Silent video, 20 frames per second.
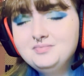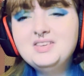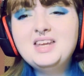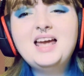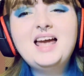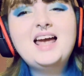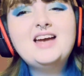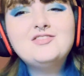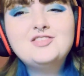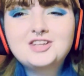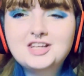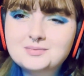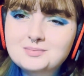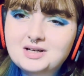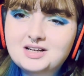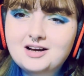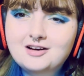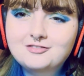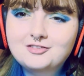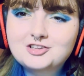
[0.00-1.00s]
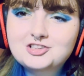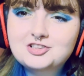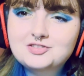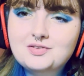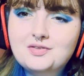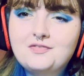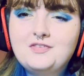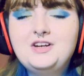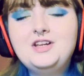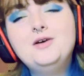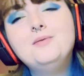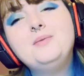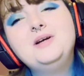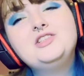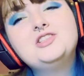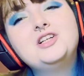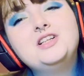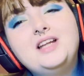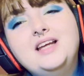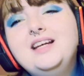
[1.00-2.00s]
if you like my coverage of the video, make sure
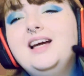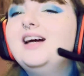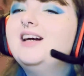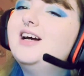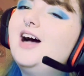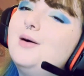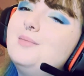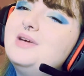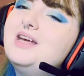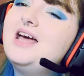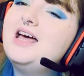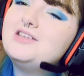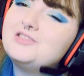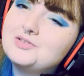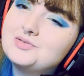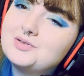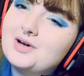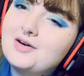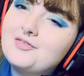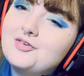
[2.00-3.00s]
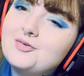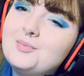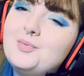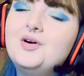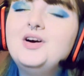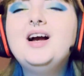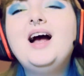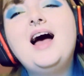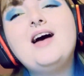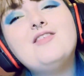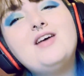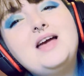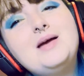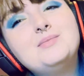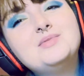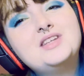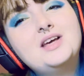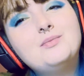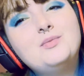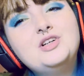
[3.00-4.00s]
to like, comment, and subscribe for more. I have
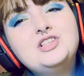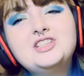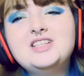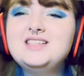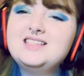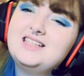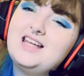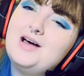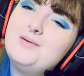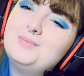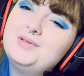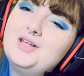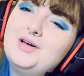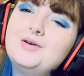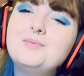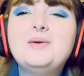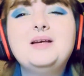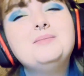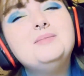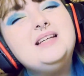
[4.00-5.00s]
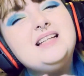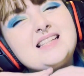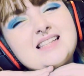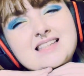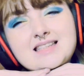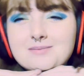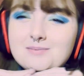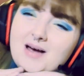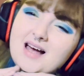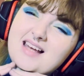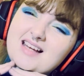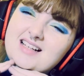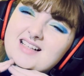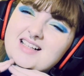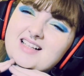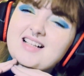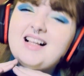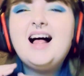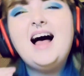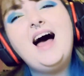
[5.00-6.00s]
Amazon wishlist down below to make me
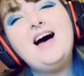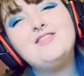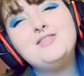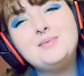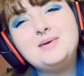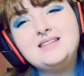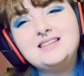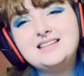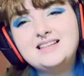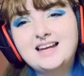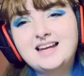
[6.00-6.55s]
smile. Have an amazing day,